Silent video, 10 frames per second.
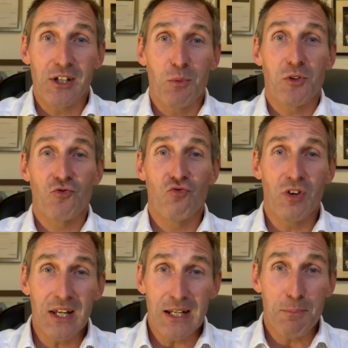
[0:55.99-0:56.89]
It was
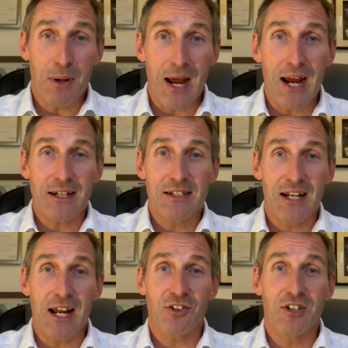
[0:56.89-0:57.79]
really packed, and
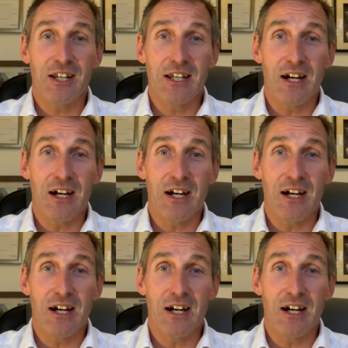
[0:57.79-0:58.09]
actually